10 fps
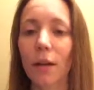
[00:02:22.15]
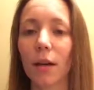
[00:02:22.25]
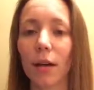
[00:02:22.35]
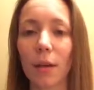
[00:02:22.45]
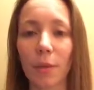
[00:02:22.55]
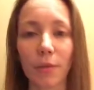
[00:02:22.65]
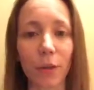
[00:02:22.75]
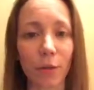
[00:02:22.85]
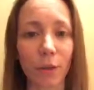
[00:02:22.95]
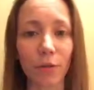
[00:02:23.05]
Um, if you
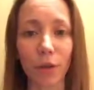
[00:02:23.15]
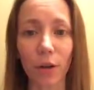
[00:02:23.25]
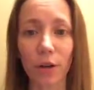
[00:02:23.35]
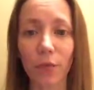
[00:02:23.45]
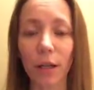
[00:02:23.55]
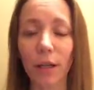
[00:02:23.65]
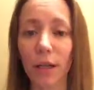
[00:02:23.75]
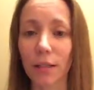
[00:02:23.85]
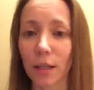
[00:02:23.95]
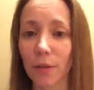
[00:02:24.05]
can meet for coffee
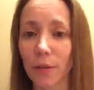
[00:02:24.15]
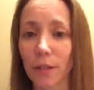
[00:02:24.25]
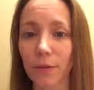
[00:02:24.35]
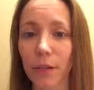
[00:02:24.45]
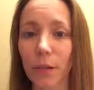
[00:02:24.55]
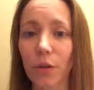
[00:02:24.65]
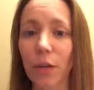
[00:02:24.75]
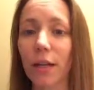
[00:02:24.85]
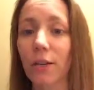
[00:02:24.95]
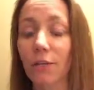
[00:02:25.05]
and talk face to face,
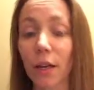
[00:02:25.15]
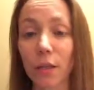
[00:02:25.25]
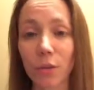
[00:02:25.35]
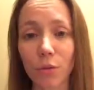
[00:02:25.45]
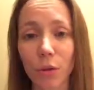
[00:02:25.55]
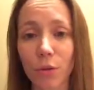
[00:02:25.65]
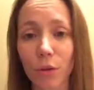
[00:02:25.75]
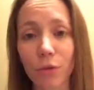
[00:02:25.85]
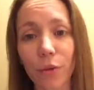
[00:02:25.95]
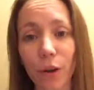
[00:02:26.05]
great. If not, do it over
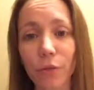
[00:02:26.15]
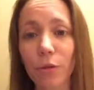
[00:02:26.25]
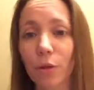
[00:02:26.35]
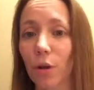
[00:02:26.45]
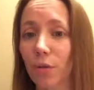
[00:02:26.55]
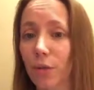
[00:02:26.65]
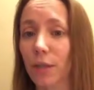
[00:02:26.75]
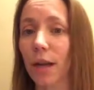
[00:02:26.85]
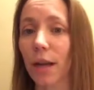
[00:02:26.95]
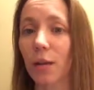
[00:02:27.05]
the phone or over
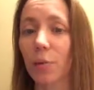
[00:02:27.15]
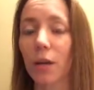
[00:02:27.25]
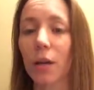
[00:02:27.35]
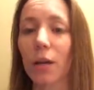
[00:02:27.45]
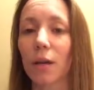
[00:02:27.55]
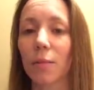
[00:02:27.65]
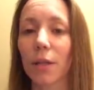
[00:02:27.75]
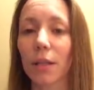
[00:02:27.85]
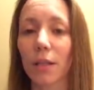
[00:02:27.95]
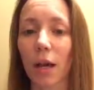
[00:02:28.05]
Skype.
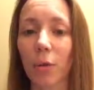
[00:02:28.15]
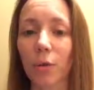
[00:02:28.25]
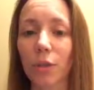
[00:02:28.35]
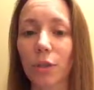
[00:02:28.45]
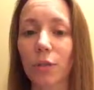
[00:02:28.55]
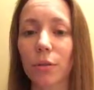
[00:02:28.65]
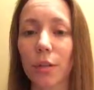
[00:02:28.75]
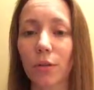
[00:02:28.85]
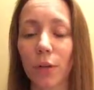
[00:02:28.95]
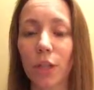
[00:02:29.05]
But I want you
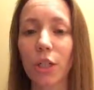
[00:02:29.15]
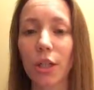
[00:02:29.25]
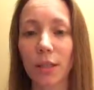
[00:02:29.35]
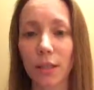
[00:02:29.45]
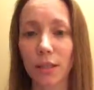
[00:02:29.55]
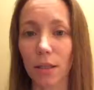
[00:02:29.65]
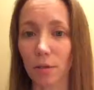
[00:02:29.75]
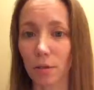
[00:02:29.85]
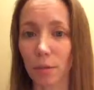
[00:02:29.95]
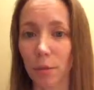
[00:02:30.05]
to reach out and get to
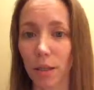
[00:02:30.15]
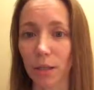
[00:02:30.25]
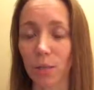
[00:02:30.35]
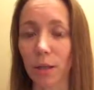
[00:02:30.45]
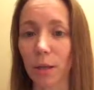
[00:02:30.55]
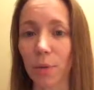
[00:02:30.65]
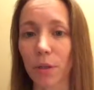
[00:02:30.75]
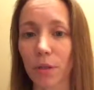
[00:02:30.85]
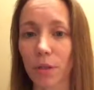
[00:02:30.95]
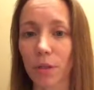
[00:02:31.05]
know somebody this week,
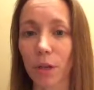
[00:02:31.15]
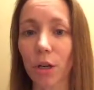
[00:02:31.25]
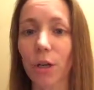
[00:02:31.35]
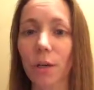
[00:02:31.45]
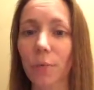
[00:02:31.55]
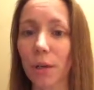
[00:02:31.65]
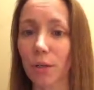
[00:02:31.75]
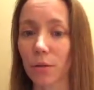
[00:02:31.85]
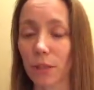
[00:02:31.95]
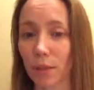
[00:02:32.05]
but start it by
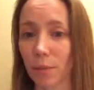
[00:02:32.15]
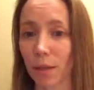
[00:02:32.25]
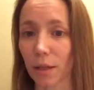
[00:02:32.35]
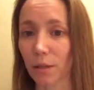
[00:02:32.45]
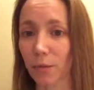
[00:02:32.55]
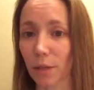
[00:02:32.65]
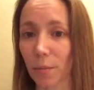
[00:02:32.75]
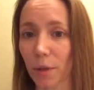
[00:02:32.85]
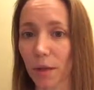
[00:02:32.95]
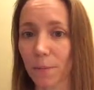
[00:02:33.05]
doing something nice for
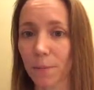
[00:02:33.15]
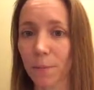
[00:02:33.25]
somebody.